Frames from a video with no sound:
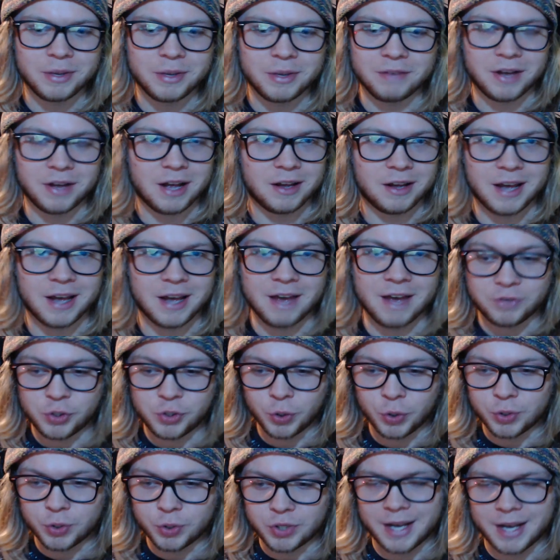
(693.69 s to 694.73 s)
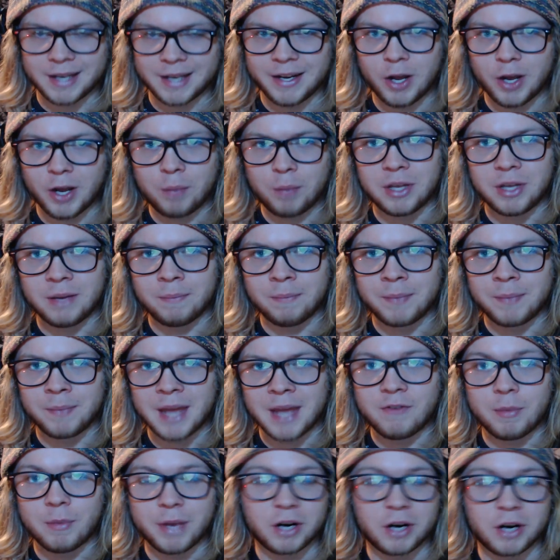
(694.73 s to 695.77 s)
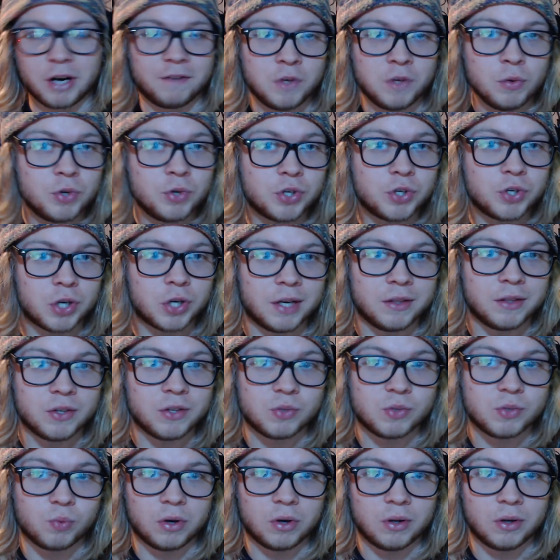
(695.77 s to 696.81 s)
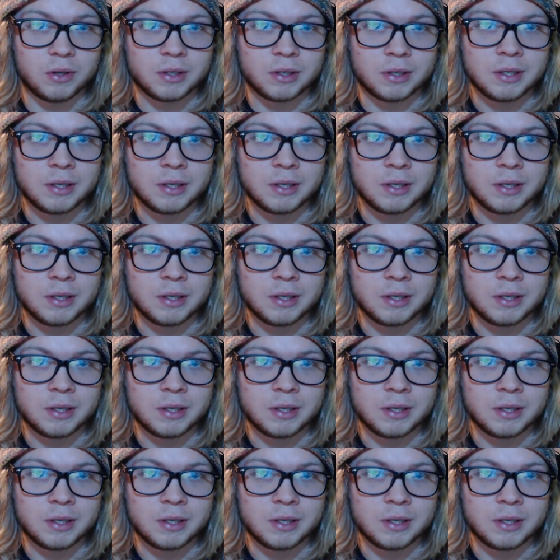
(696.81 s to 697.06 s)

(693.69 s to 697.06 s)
if I have children, I can help them have a better future in this world.